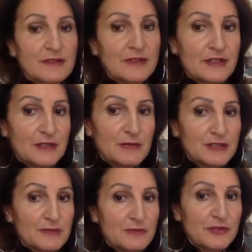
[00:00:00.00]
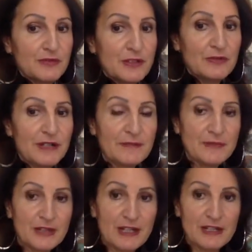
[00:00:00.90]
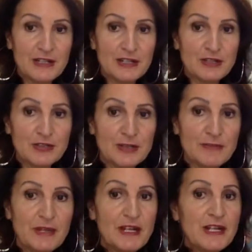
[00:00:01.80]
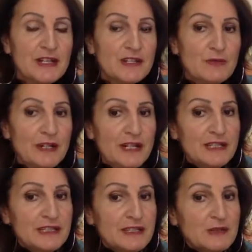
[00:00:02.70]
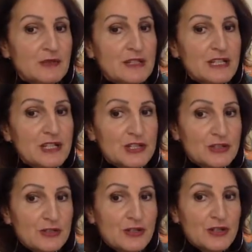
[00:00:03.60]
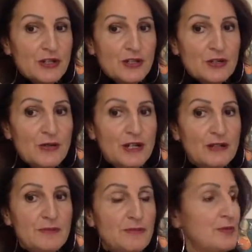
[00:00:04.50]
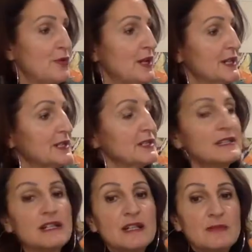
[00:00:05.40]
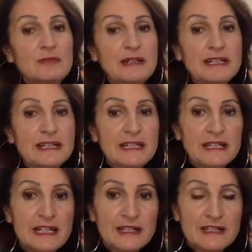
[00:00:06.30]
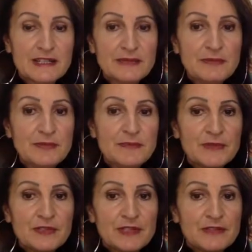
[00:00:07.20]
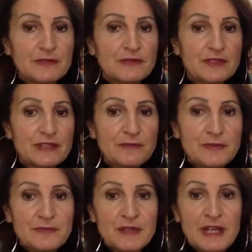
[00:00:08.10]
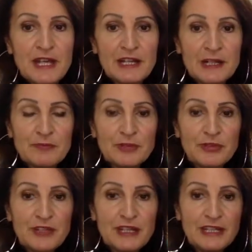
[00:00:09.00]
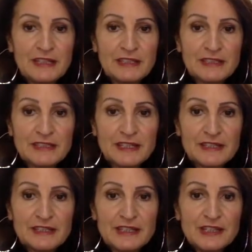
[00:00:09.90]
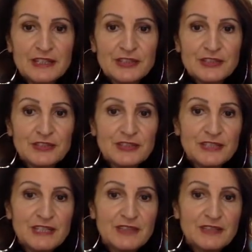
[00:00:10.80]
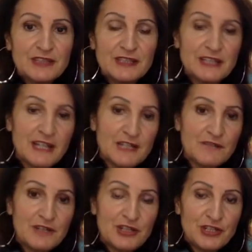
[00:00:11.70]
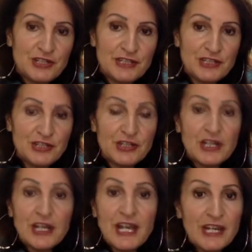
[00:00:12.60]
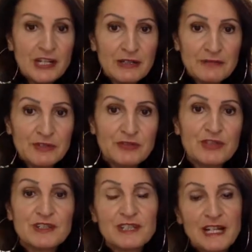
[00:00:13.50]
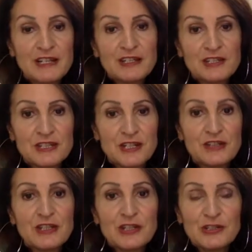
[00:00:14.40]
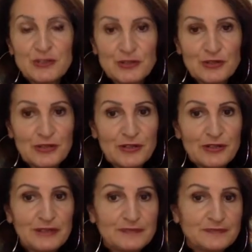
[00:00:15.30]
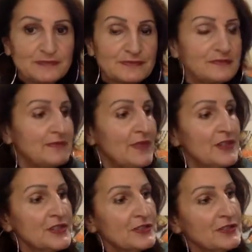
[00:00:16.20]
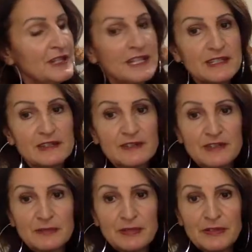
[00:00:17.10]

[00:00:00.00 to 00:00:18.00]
Okay, move that around. Okay, now it's a top. So what I did was I took quite a bright, blingy kind of zip. It's a silver zip, and I put that in the side. So this gives it just a nice finishing touch, adding a little bit of a designer style to your clothing. So it's got a nice little zipper